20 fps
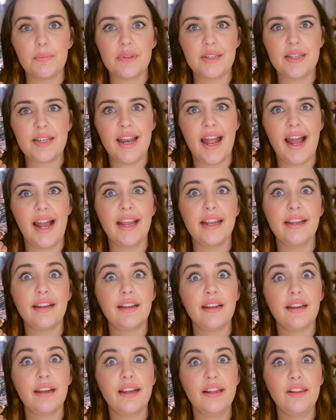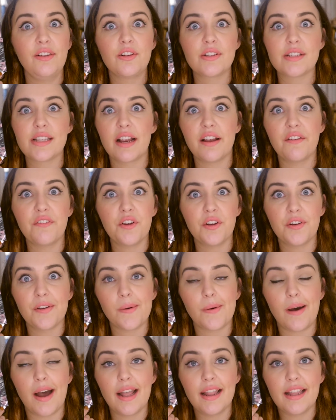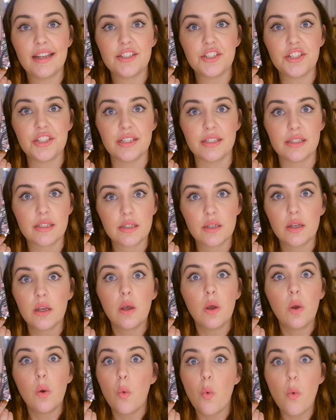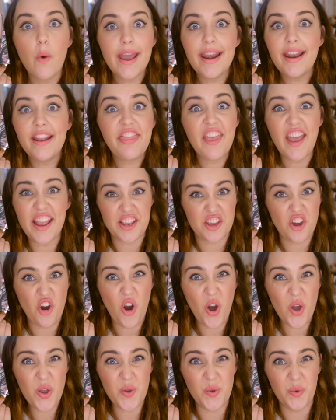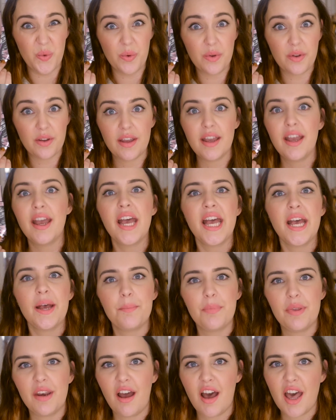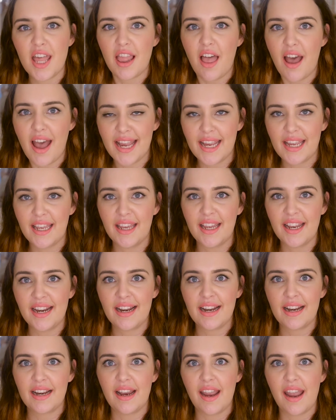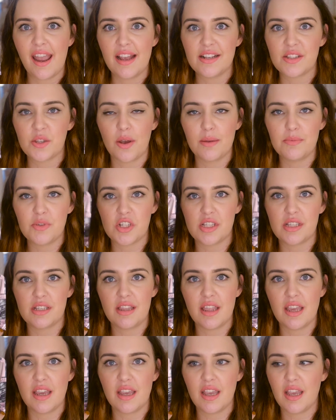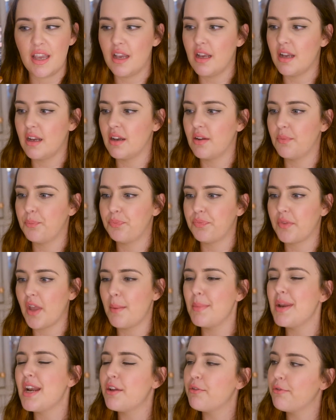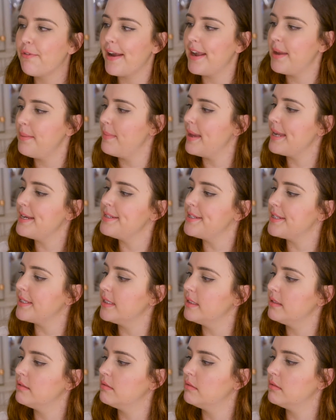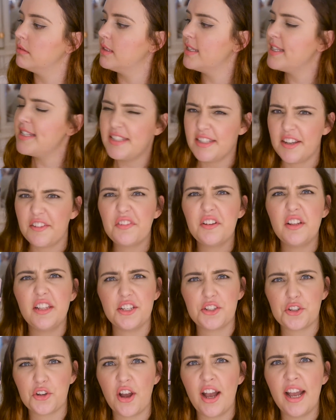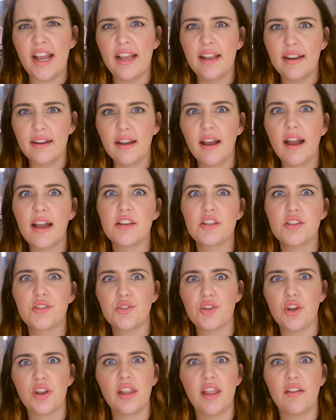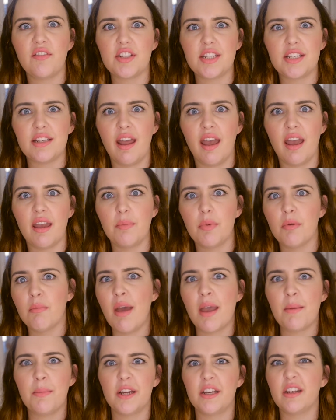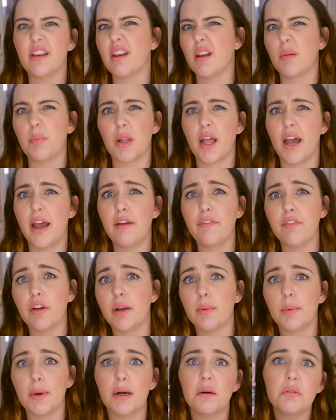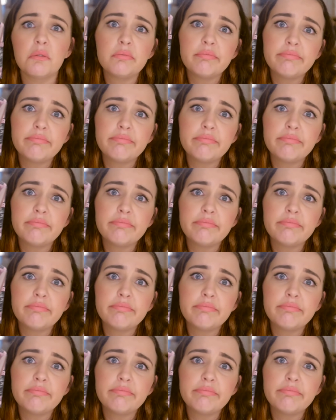But today, it looks like I've got no eyelashes. Where did they go? But I like it, so I'm just thinking, I mean, I'd recommend it. Definitely try it. I just don't love it today, but maybe I didn't apply it very well.